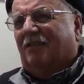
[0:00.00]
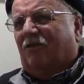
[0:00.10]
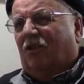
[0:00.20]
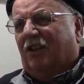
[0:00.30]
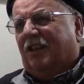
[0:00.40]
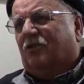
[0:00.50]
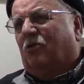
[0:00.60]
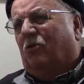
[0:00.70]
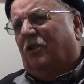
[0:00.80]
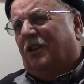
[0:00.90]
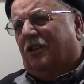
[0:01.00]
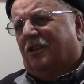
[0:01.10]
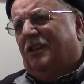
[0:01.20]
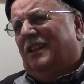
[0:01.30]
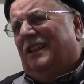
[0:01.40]
of all that cold
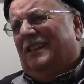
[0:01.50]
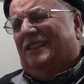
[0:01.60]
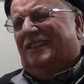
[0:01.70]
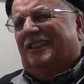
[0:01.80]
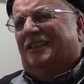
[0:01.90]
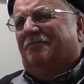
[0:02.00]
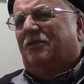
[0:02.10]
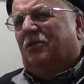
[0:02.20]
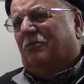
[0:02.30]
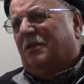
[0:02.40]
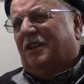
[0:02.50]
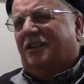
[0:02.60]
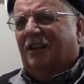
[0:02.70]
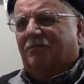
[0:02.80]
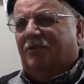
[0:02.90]
air
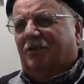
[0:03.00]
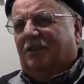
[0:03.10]
being dumped,